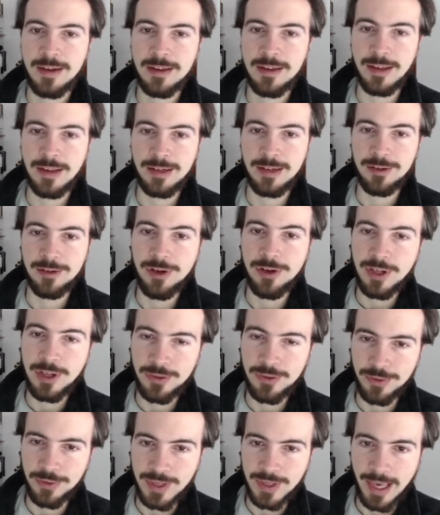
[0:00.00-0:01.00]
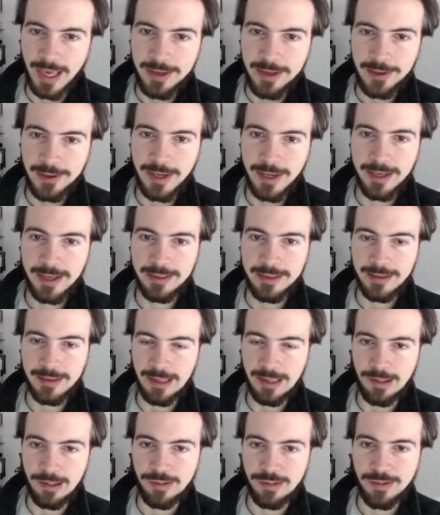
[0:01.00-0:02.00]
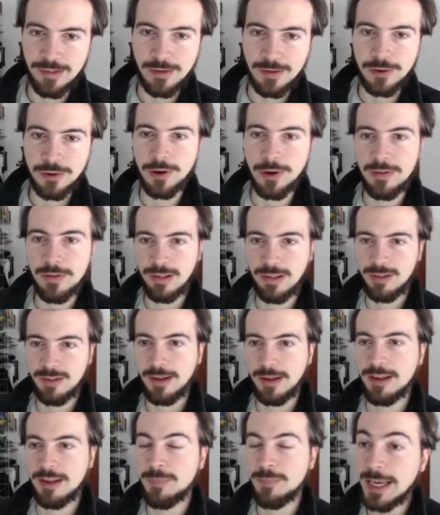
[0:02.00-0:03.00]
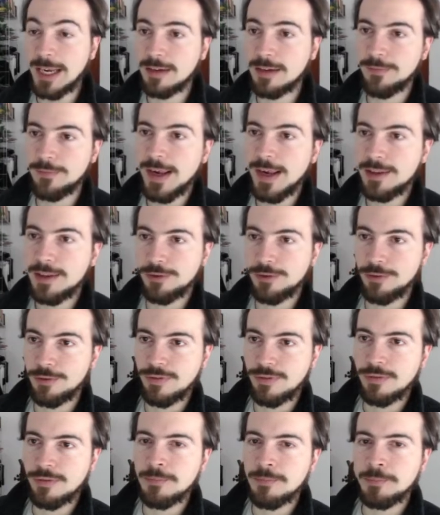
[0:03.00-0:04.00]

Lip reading: that in order to calculate these coarsest expected values,